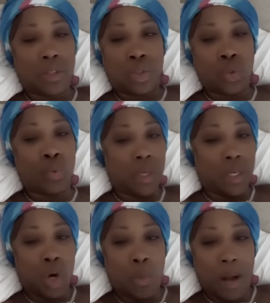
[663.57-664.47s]
to do with
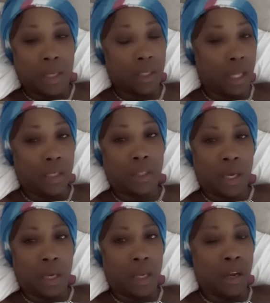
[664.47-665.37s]
nobody like
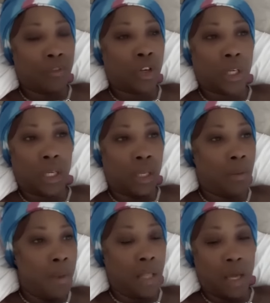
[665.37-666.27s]
that ever
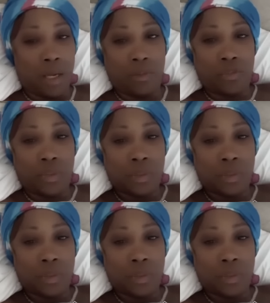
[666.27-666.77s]
again in my life.